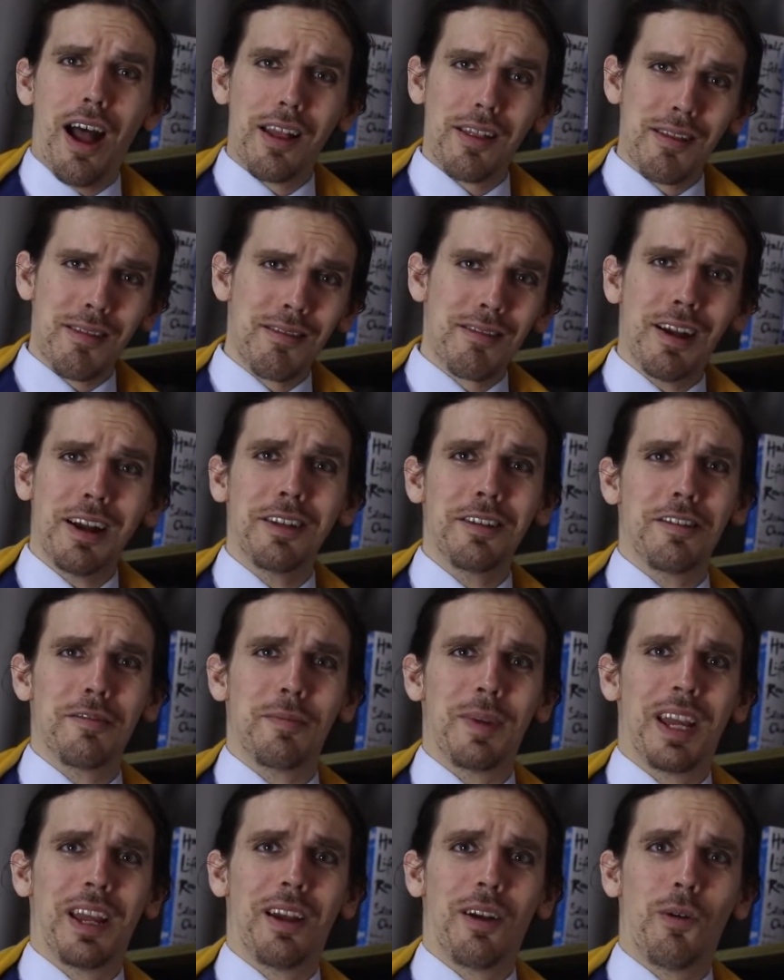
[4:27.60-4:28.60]

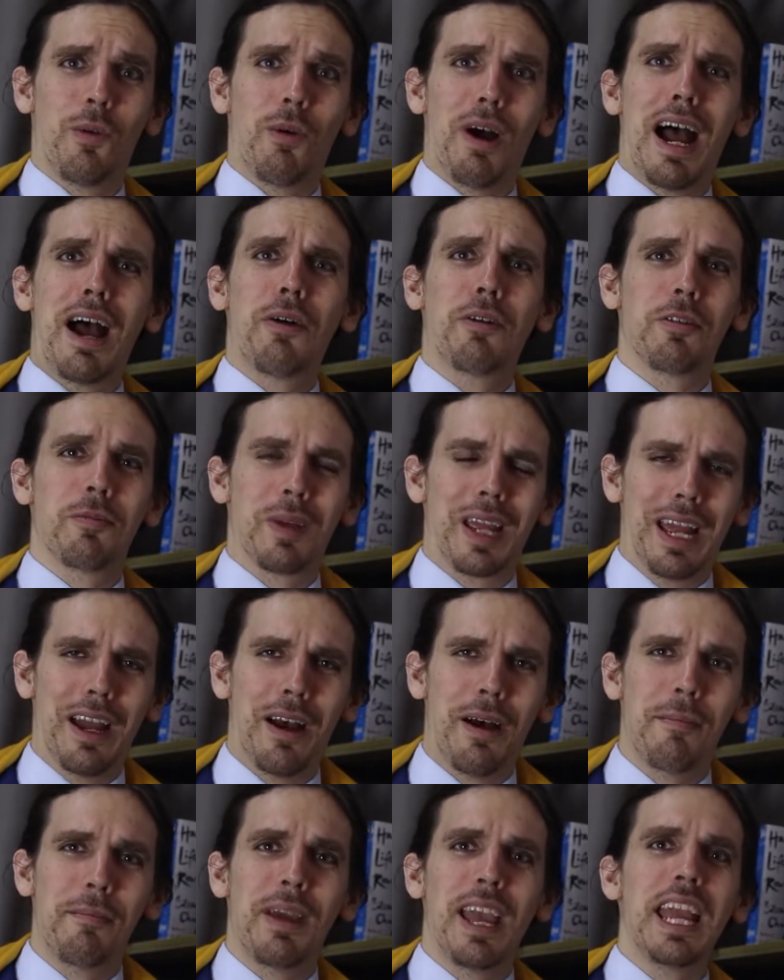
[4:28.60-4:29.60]
stunned me, wowed me,
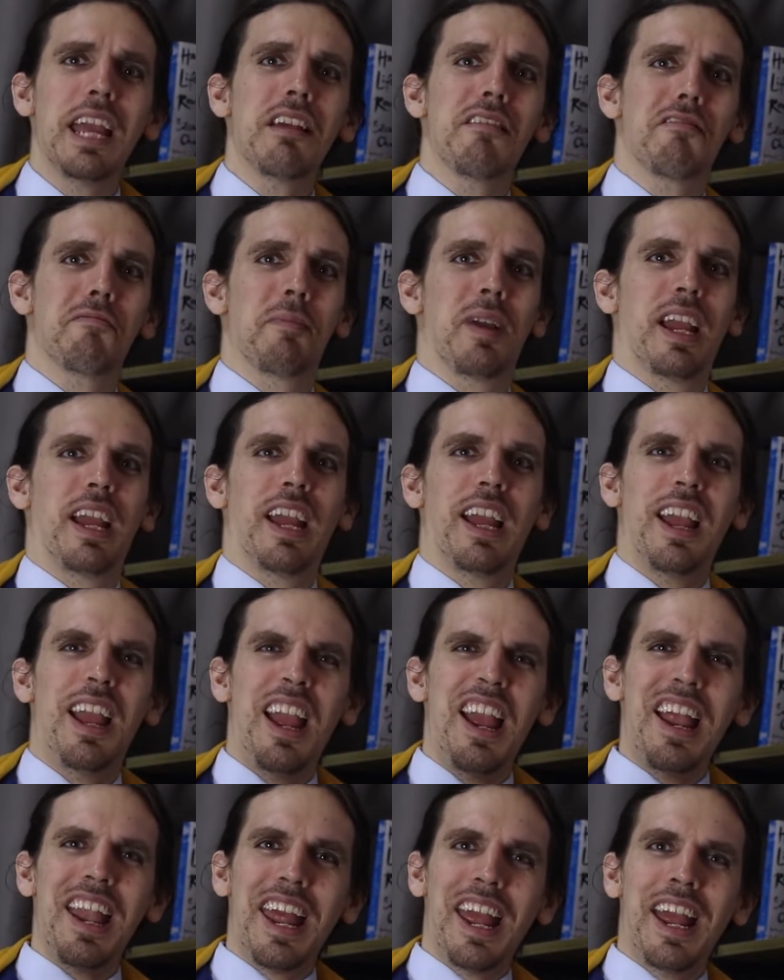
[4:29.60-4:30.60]
amazed me.
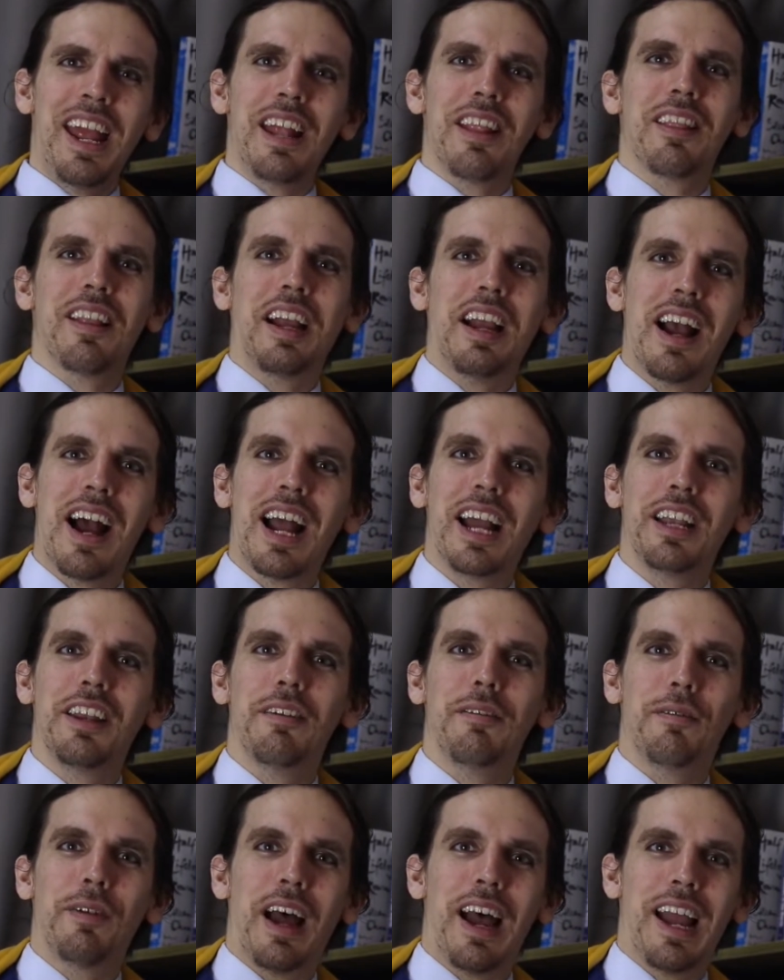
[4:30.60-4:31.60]
It hit the
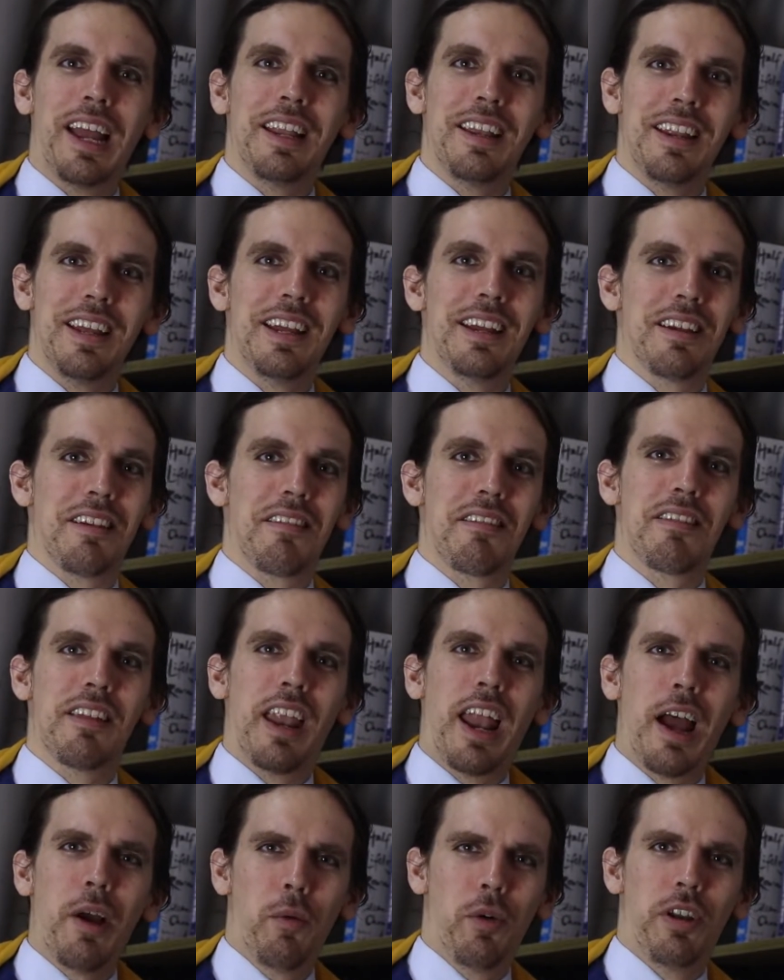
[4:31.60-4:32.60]
kind of ideas
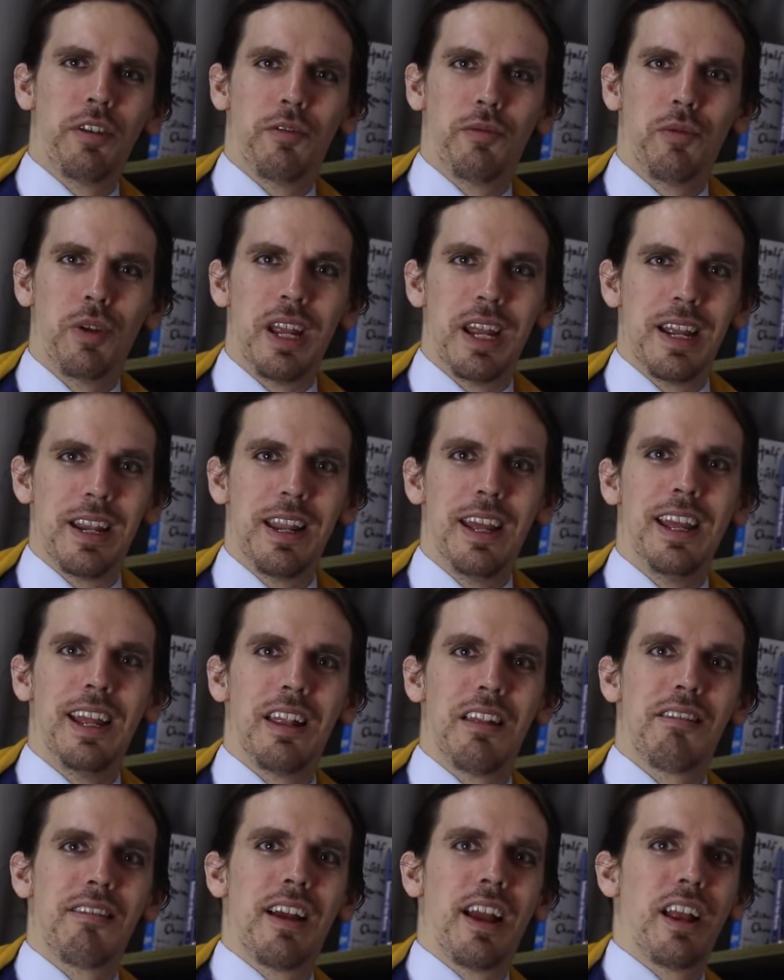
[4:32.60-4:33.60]
that I want to read
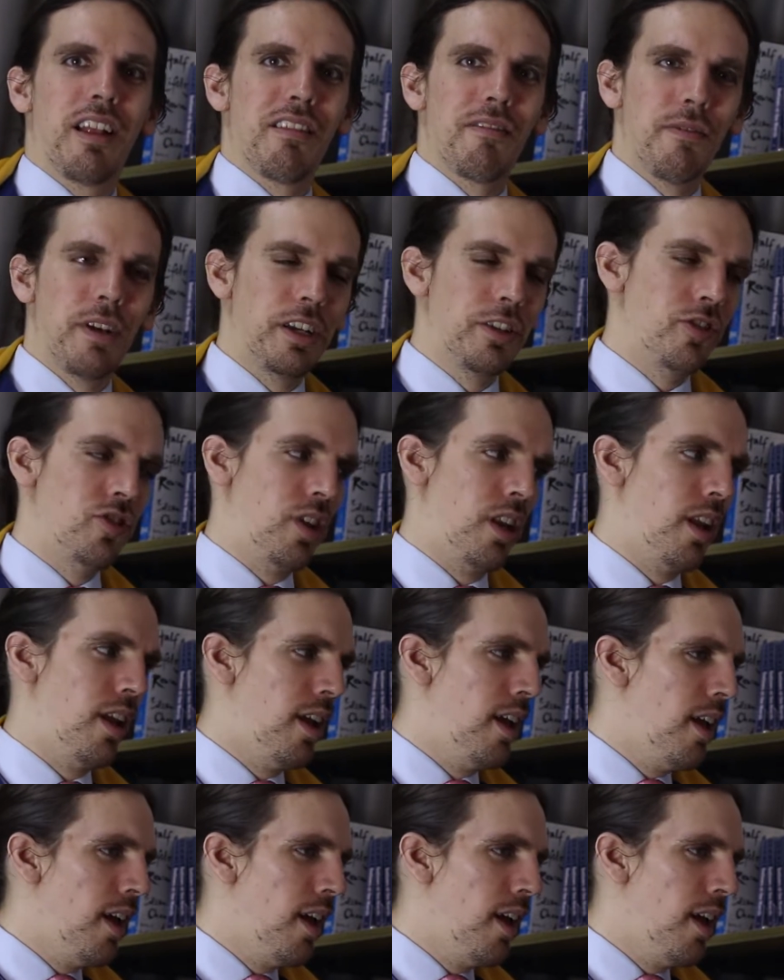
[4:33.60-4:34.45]
in science fiction.